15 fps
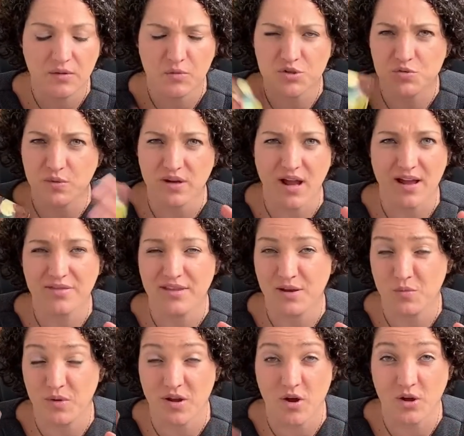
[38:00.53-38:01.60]
which I
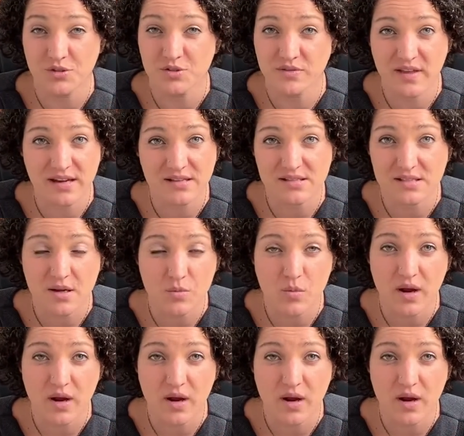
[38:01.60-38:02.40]
think we all do that in some